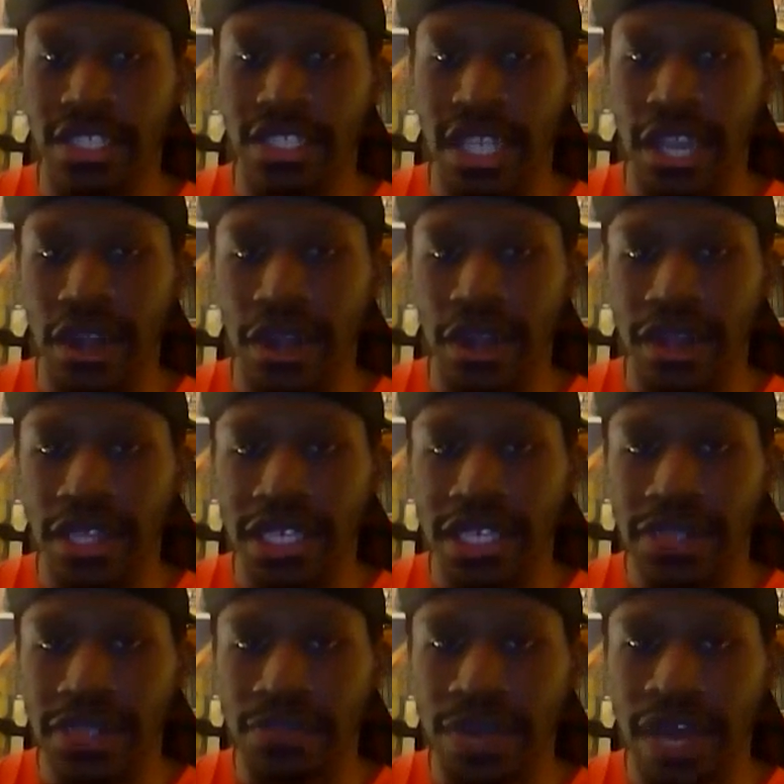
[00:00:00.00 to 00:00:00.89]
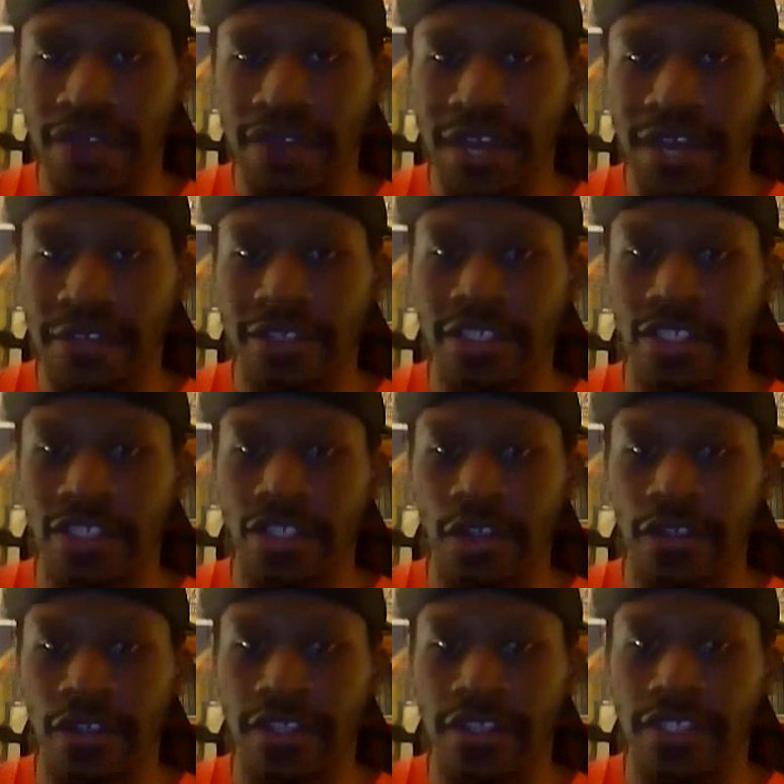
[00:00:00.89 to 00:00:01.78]
They are this bathhouse
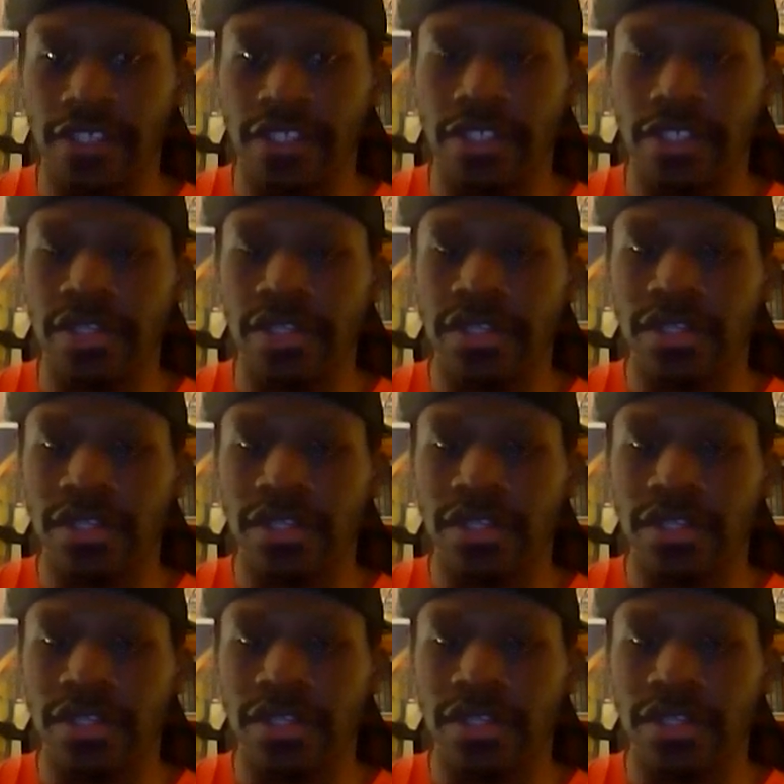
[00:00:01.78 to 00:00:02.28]
servants.